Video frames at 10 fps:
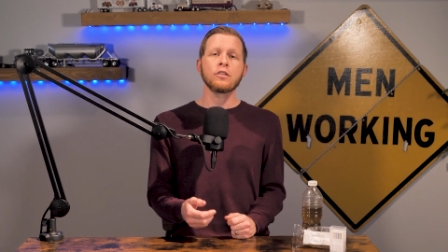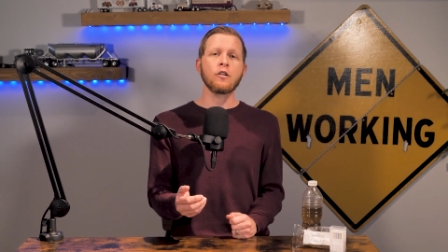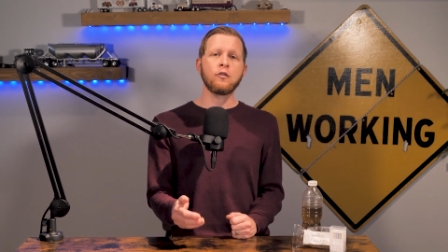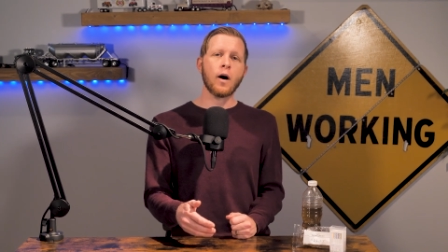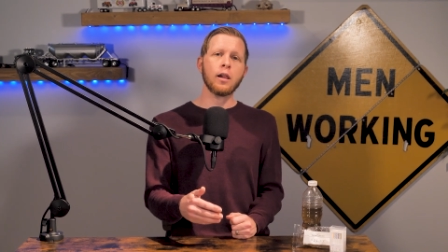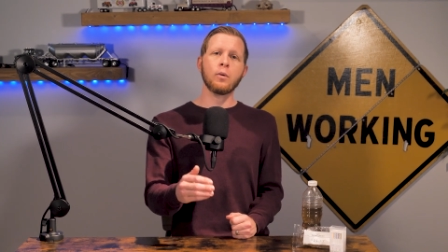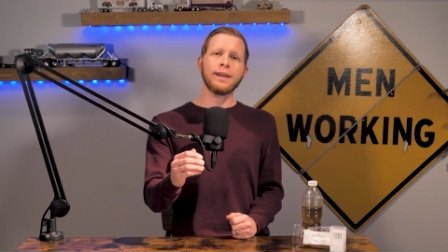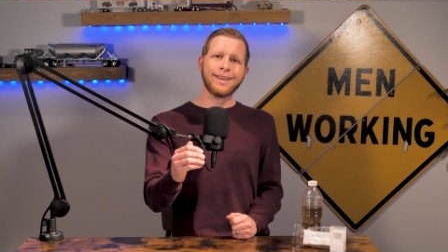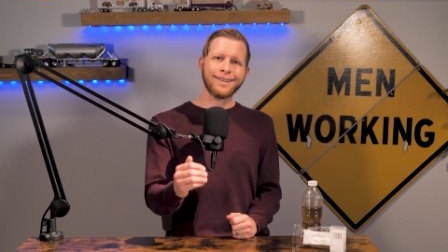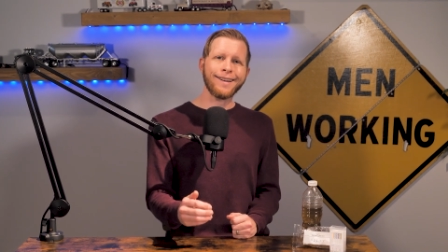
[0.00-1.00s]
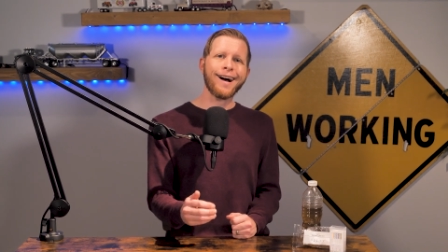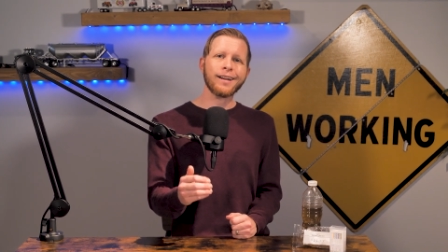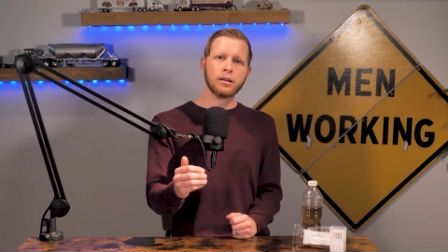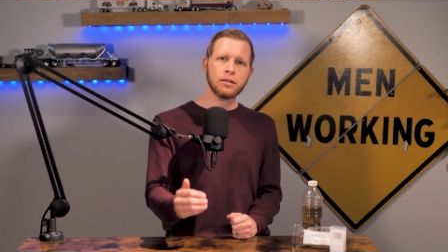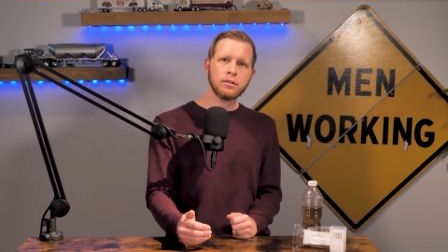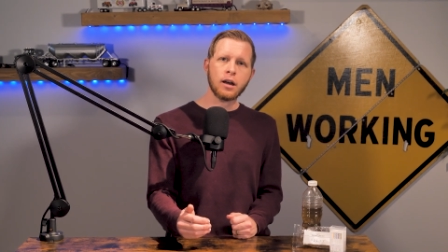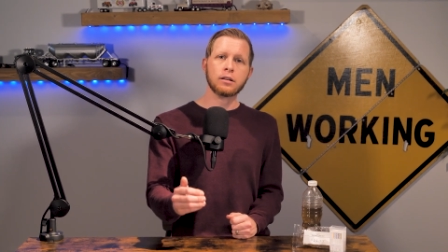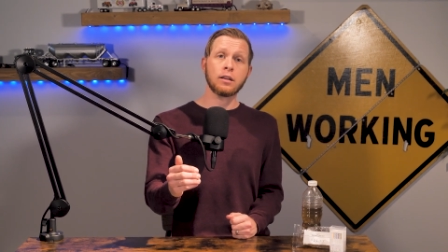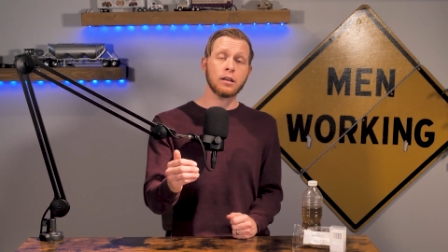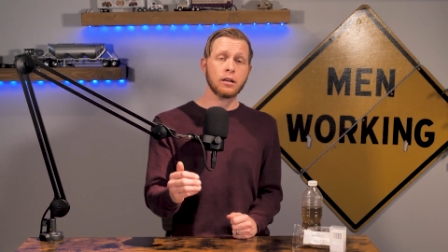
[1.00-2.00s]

The following cannot conduct